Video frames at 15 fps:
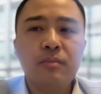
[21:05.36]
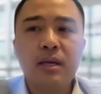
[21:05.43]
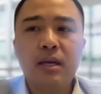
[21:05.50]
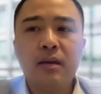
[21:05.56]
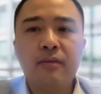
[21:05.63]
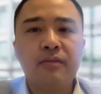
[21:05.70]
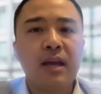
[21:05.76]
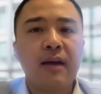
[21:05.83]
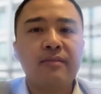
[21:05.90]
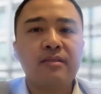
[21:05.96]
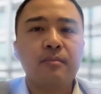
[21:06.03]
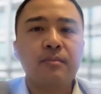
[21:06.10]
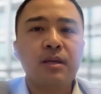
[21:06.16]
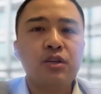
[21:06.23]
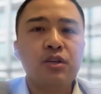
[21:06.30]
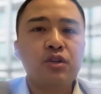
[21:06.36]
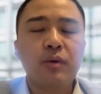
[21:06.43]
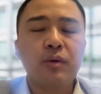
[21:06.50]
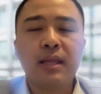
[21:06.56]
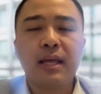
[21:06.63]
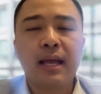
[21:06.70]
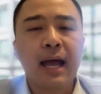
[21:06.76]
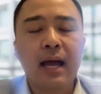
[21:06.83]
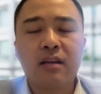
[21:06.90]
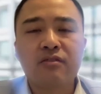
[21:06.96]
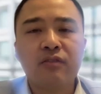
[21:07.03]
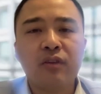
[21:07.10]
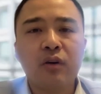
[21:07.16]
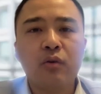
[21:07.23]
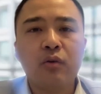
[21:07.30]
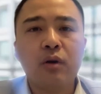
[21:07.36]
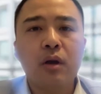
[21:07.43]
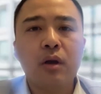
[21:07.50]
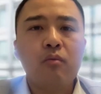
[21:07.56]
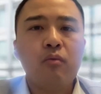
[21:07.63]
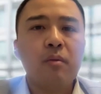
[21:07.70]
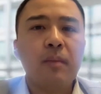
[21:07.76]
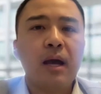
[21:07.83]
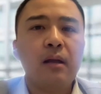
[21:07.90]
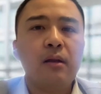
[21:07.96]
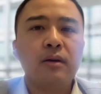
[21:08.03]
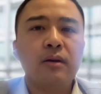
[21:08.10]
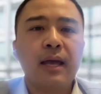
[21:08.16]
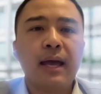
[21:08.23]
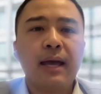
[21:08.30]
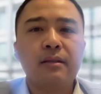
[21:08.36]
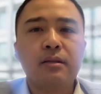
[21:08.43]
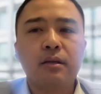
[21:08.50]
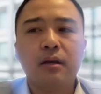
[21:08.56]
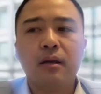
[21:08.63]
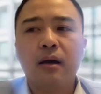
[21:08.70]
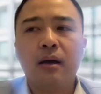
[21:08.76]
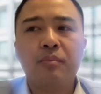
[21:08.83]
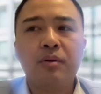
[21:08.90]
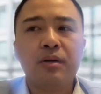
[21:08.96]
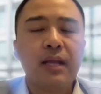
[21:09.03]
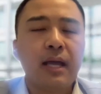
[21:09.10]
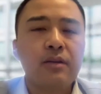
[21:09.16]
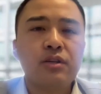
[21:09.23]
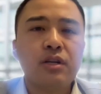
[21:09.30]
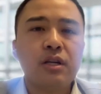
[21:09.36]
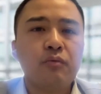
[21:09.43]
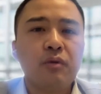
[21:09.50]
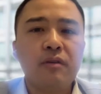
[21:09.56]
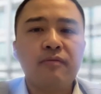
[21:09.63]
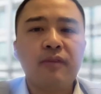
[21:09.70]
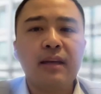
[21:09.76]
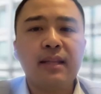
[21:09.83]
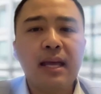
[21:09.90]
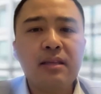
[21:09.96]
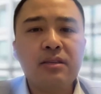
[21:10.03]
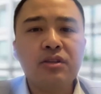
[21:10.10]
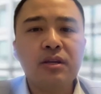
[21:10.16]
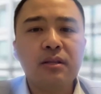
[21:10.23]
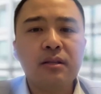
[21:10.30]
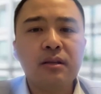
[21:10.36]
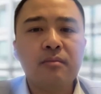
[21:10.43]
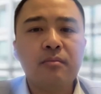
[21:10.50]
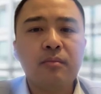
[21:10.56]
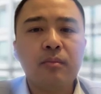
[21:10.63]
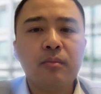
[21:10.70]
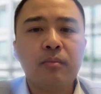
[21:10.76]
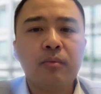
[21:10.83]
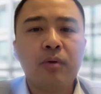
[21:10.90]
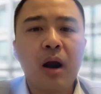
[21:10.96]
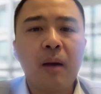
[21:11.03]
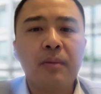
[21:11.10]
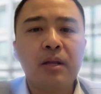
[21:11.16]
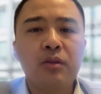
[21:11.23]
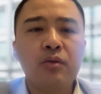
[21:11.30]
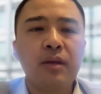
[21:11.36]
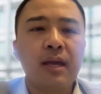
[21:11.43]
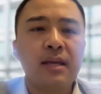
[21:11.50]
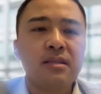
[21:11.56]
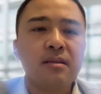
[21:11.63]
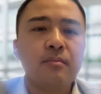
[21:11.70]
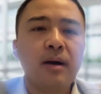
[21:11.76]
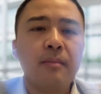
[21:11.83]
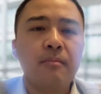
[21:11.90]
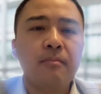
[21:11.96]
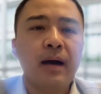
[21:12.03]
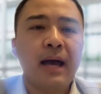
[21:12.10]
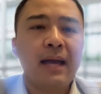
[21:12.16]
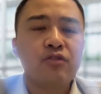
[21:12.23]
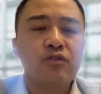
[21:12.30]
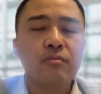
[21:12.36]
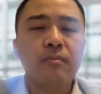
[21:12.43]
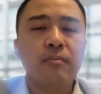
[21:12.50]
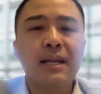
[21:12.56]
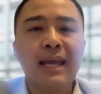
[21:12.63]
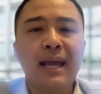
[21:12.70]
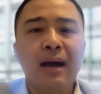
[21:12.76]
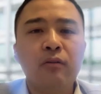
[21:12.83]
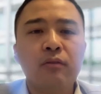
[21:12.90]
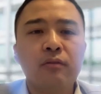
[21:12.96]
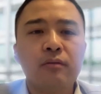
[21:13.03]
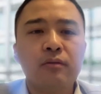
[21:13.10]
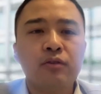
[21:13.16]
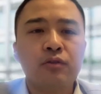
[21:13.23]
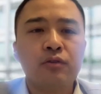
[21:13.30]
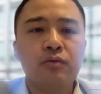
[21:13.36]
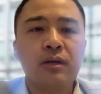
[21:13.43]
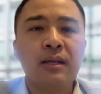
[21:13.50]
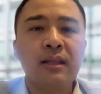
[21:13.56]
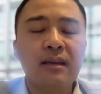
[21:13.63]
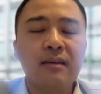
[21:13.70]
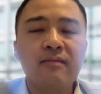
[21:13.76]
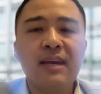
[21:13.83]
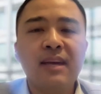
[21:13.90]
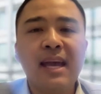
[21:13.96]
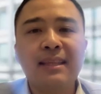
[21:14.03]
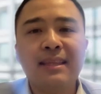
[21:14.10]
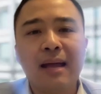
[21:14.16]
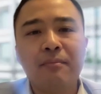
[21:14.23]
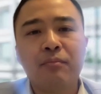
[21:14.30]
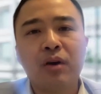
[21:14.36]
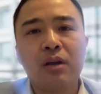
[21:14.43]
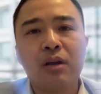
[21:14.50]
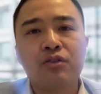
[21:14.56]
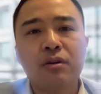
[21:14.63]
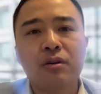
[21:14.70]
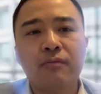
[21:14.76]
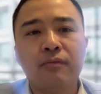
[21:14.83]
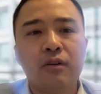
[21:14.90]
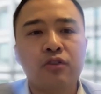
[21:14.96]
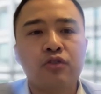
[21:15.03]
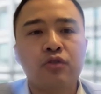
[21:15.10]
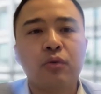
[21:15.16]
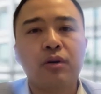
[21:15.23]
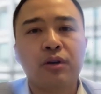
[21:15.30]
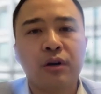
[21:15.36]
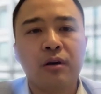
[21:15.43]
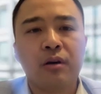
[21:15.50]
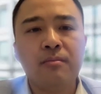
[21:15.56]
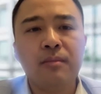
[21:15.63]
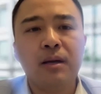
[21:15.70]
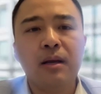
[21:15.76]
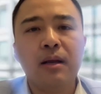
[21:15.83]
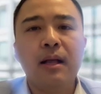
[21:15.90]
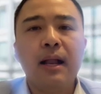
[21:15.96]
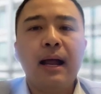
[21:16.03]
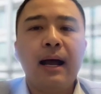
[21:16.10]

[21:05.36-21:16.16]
to me if they have some issue with the cash flow. We might look at potentially refinancing their property to get some extra money out to alleviate that pressure for the short term.